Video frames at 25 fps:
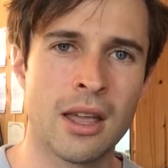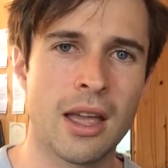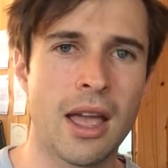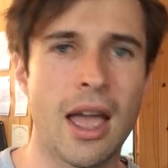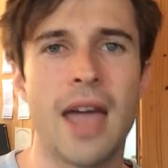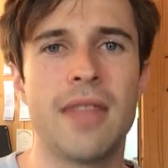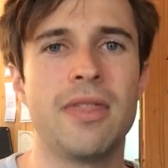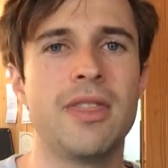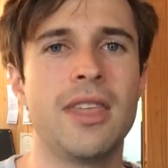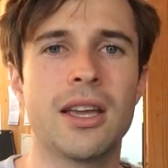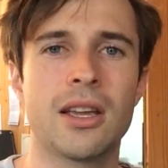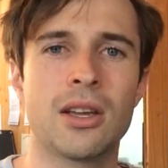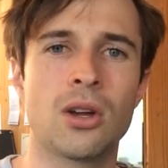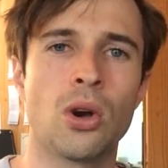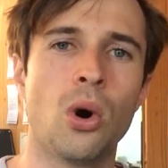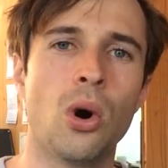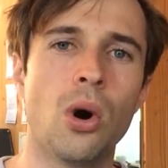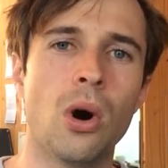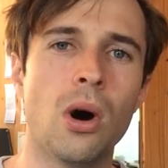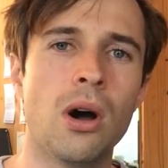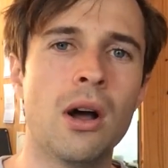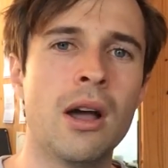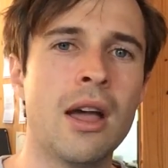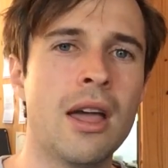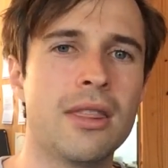At their
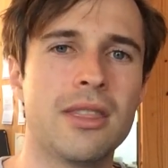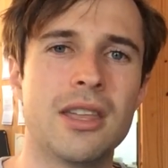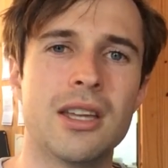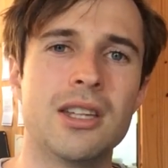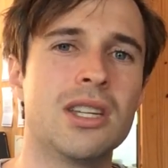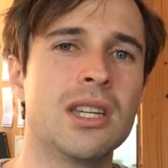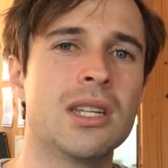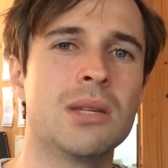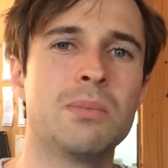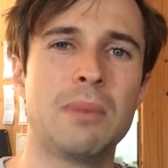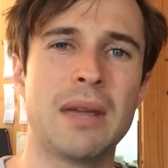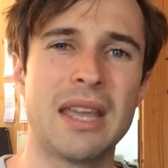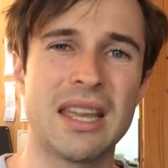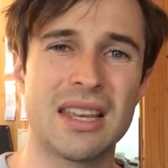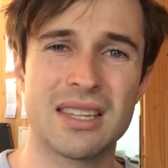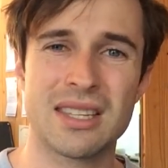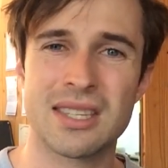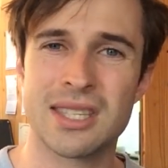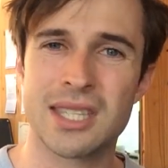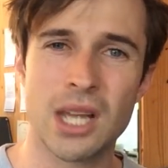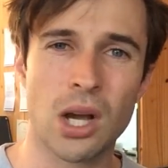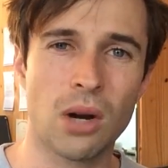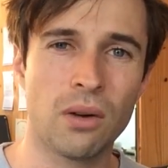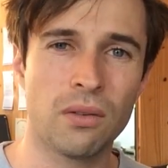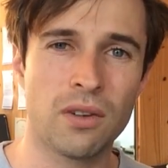core, they're just being
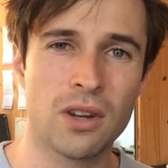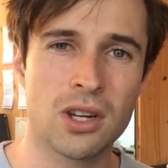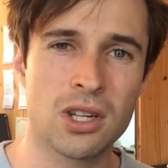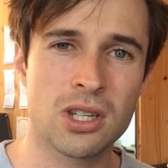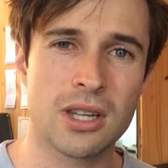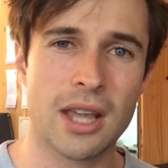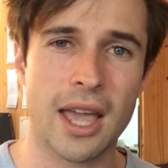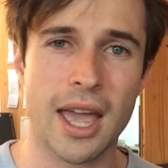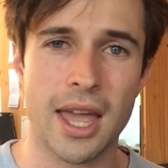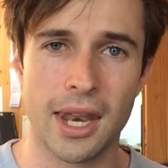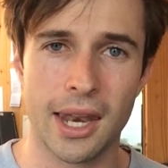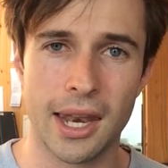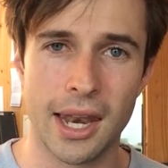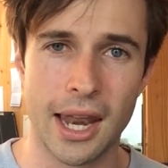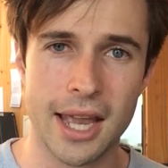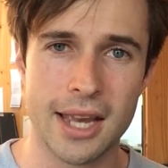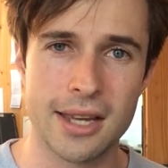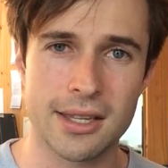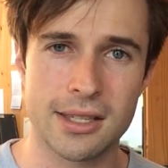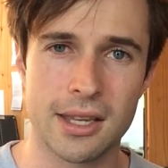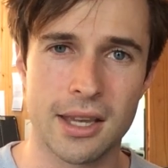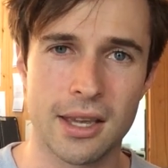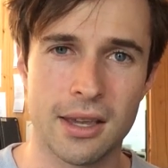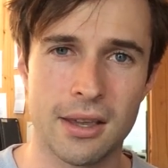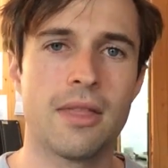selfish and lazy.